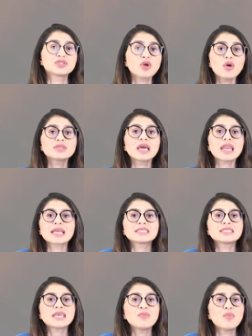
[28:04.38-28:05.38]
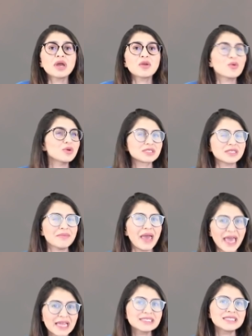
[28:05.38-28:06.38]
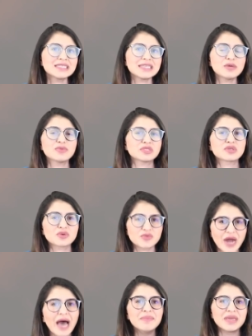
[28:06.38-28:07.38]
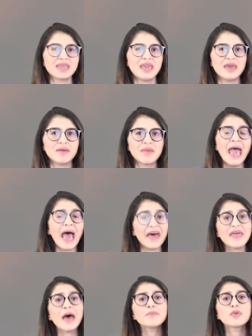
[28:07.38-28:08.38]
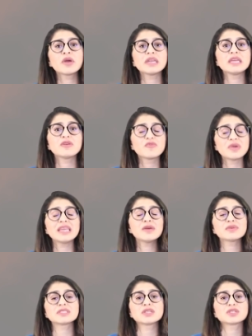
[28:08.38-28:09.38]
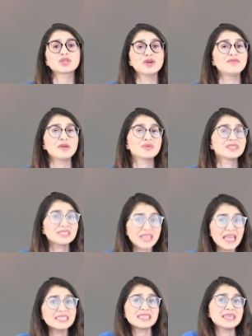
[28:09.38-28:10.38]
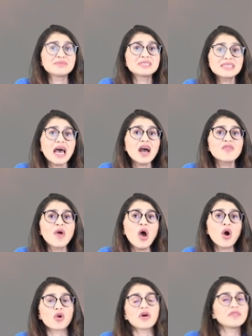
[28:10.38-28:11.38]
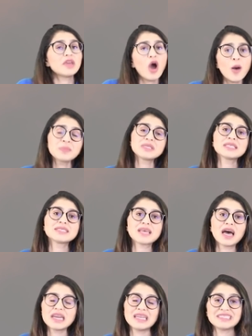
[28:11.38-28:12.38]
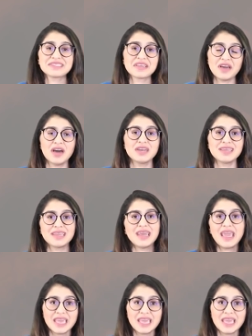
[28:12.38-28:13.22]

shoulder like someone or some entity was grabbing him. At that point, he really wasn't sure if it was Satan himself or on the opposite side, his guardian